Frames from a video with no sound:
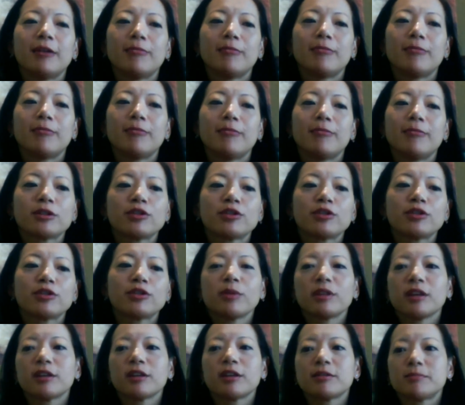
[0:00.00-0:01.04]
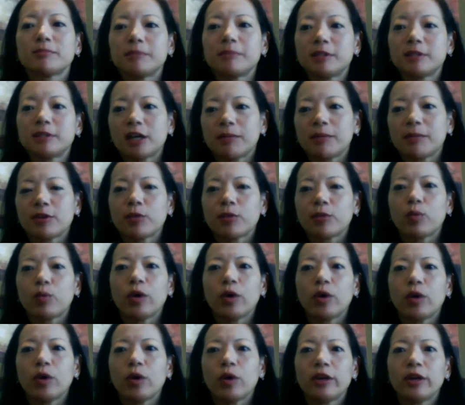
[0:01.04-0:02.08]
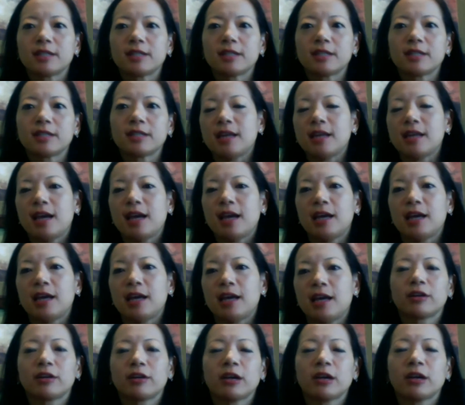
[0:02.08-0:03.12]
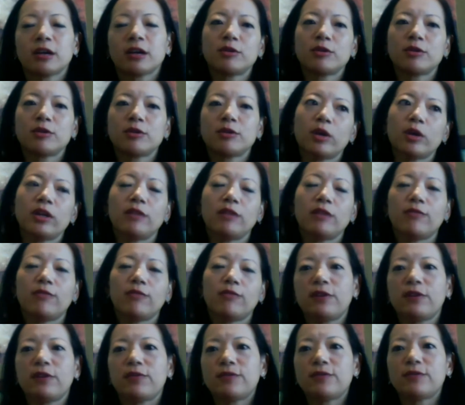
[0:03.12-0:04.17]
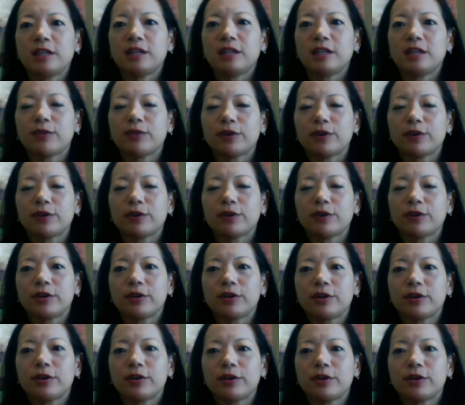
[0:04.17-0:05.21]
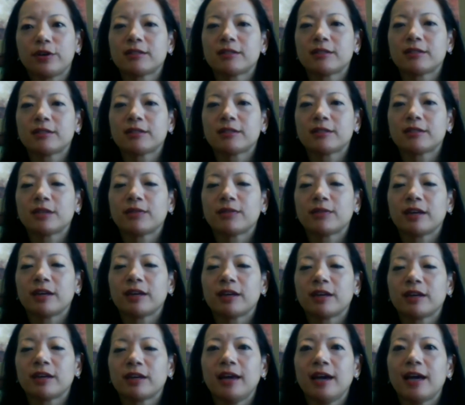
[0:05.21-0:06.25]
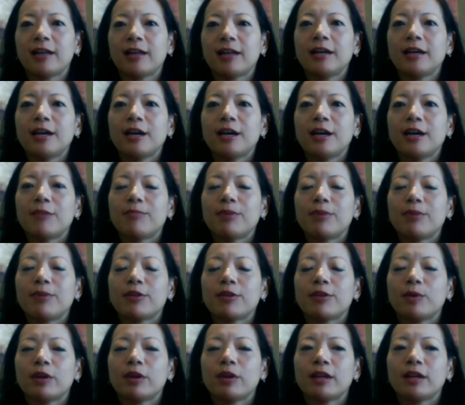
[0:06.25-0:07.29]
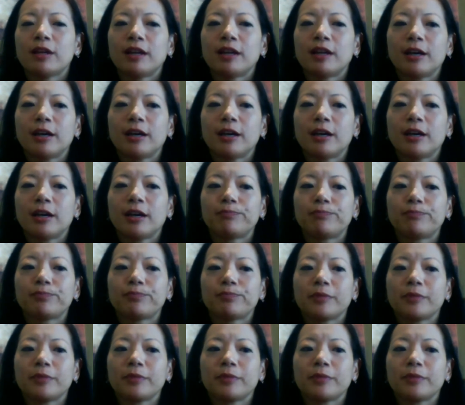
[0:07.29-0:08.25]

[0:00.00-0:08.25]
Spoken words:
because normally they'll be talking about the 1 in 68 or coming toward 1 in 50 for autism and stuff like that. But the one that